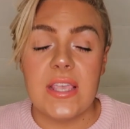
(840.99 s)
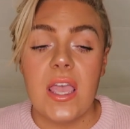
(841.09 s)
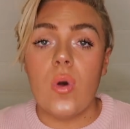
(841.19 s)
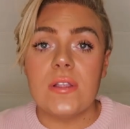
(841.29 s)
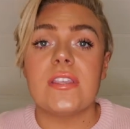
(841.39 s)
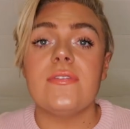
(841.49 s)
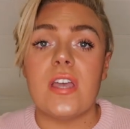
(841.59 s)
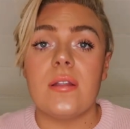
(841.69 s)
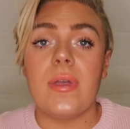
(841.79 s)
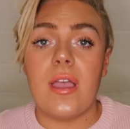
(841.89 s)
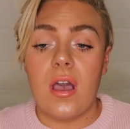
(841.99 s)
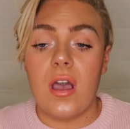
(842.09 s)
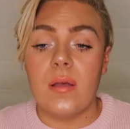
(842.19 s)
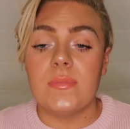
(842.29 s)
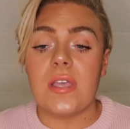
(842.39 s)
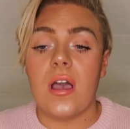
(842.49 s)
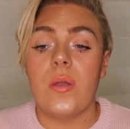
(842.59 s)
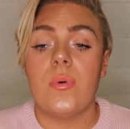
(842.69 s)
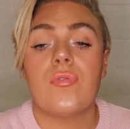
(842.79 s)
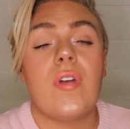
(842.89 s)
Once I've done my arms,
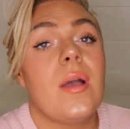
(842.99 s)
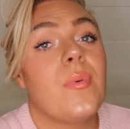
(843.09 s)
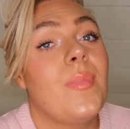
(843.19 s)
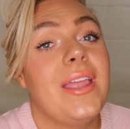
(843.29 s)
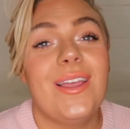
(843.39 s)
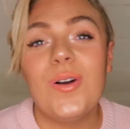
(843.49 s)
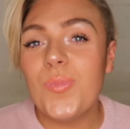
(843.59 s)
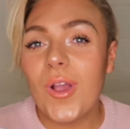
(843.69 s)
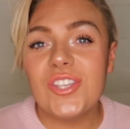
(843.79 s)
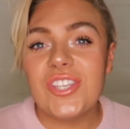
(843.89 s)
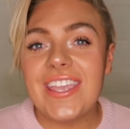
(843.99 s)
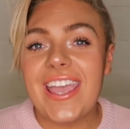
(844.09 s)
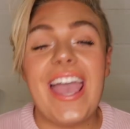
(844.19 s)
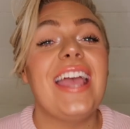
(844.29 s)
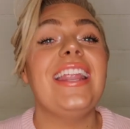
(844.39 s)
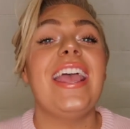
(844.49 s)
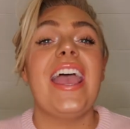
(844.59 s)
I will grab my little brush again,